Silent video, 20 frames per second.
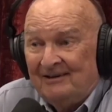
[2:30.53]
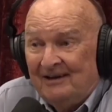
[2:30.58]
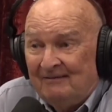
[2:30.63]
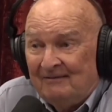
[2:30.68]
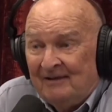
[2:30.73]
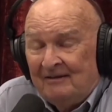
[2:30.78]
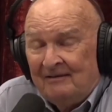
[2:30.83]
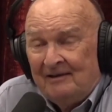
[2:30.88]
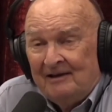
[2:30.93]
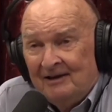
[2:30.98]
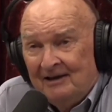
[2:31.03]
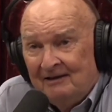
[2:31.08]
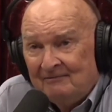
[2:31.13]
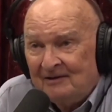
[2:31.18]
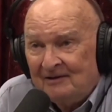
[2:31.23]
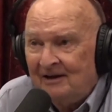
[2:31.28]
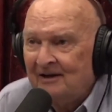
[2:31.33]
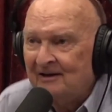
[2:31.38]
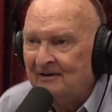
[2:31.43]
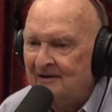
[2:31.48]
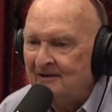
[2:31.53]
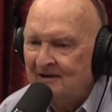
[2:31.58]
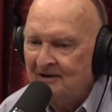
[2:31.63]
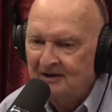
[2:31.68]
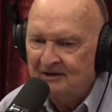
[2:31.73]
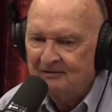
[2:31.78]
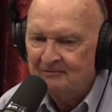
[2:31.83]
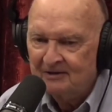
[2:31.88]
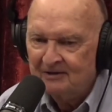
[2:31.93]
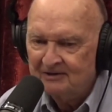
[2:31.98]
loved it. They
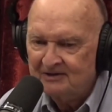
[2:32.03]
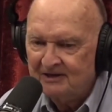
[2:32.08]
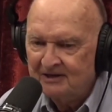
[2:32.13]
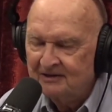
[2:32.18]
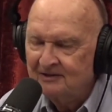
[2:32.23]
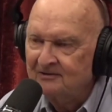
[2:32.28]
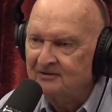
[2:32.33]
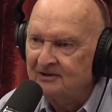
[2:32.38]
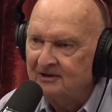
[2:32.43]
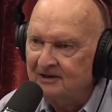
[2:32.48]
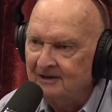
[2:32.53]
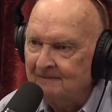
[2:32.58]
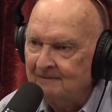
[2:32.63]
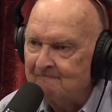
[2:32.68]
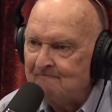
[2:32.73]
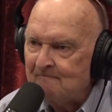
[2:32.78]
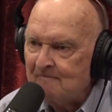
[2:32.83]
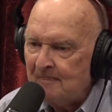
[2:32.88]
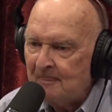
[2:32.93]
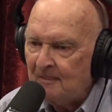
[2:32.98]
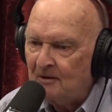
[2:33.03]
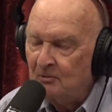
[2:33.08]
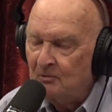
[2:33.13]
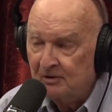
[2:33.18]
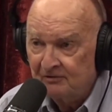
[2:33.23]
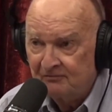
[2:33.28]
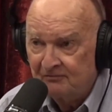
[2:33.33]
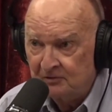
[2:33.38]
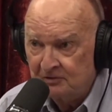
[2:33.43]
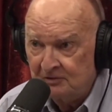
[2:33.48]
were taken to the Court de
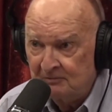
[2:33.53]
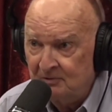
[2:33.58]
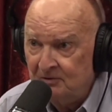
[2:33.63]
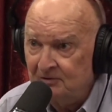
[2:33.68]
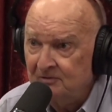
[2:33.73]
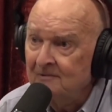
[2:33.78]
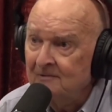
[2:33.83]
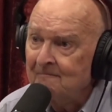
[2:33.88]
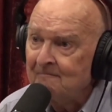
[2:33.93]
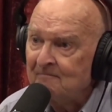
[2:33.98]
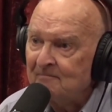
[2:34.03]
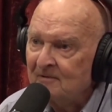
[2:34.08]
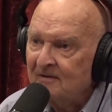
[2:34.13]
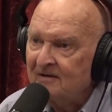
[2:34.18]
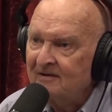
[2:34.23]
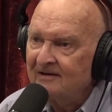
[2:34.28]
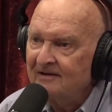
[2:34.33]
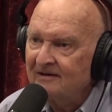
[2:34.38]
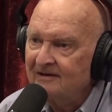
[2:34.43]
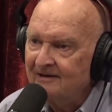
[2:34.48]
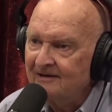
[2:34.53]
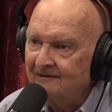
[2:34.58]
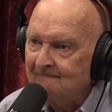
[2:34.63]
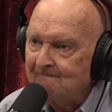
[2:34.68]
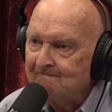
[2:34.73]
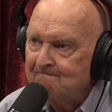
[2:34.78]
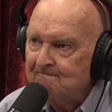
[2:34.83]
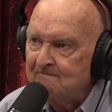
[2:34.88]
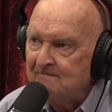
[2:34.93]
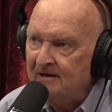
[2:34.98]
Fontainebleau.
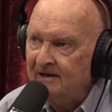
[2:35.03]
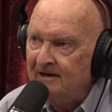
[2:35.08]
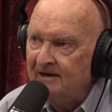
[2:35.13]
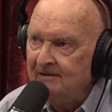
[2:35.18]
They